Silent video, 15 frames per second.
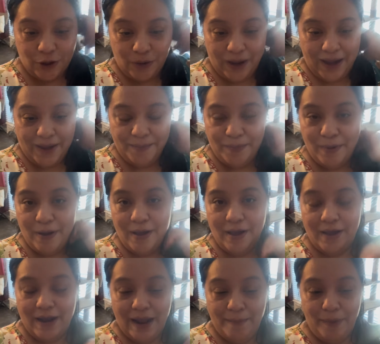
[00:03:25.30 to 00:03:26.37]
I
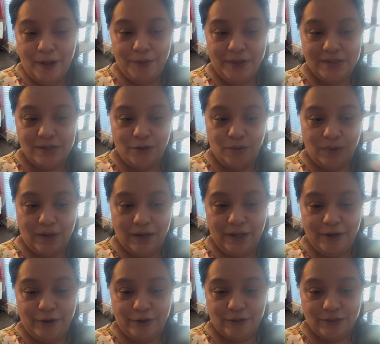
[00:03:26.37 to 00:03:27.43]
bought these little
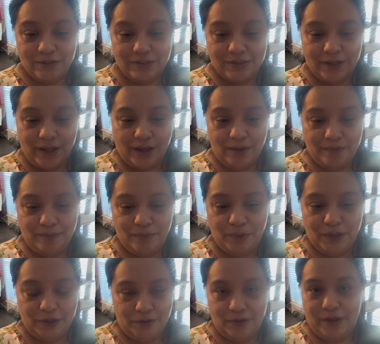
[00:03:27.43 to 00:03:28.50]
glitters so we
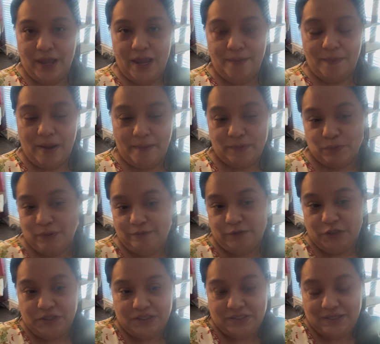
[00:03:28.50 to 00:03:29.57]
could do the cake pops with,
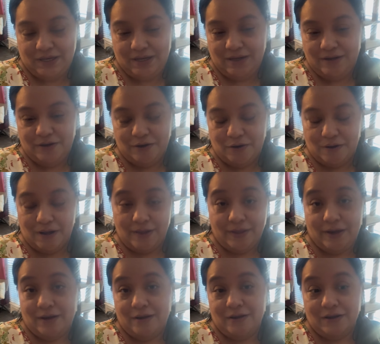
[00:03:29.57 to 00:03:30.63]
just to see, you know, how
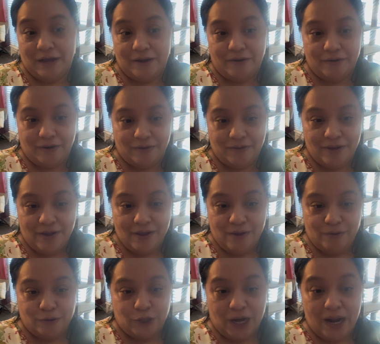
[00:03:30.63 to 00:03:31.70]
they look. I don't know.
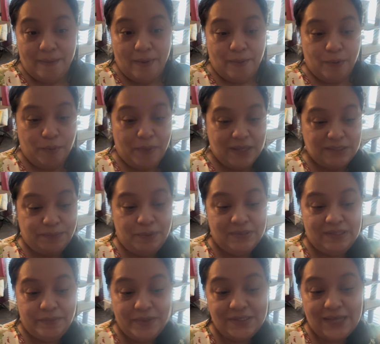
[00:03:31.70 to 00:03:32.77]
We'll try that, but we're about to put
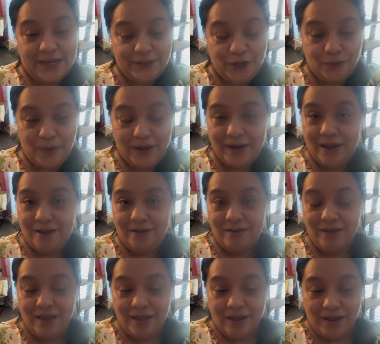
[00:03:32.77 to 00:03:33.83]
some inside there right
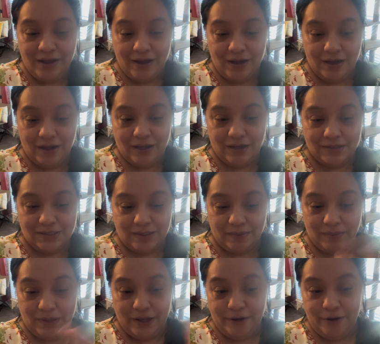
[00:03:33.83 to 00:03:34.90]
now.
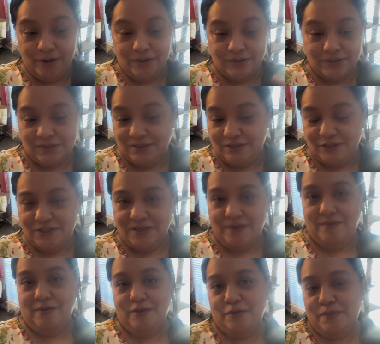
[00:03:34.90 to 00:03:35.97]
Some glitter to just
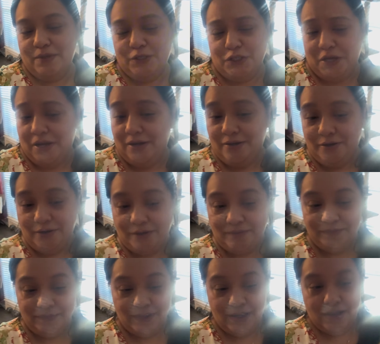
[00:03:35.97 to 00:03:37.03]
give it a little bit of shine, you
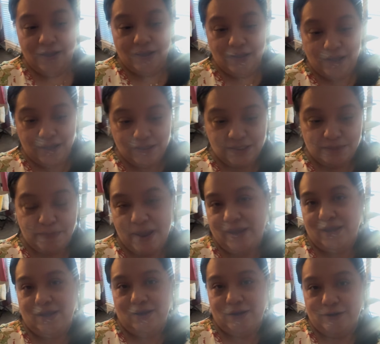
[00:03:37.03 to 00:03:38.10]
know. It's
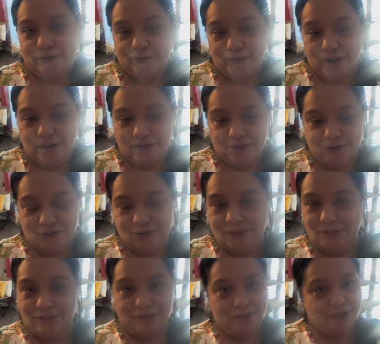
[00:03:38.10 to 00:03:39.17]
baking glitter, okay?
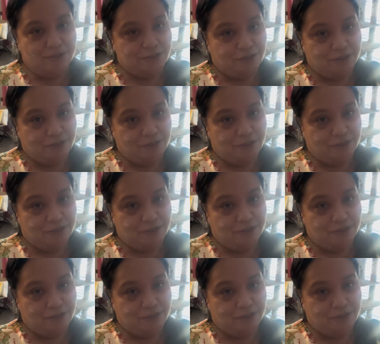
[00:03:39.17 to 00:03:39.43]
Just in case y'all.